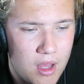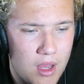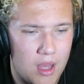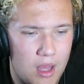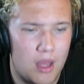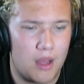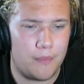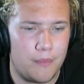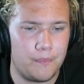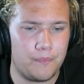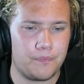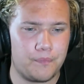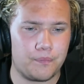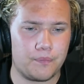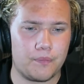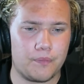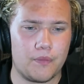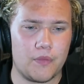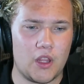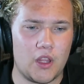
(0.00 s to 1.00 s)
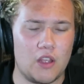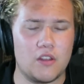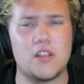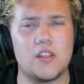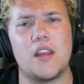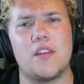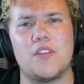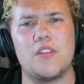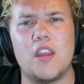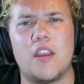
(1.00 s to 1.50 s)
Um, so
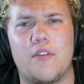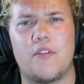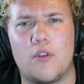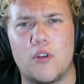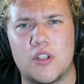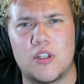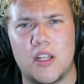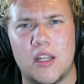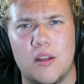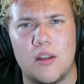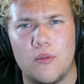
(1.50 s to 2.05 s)
yeah, thank you for watching.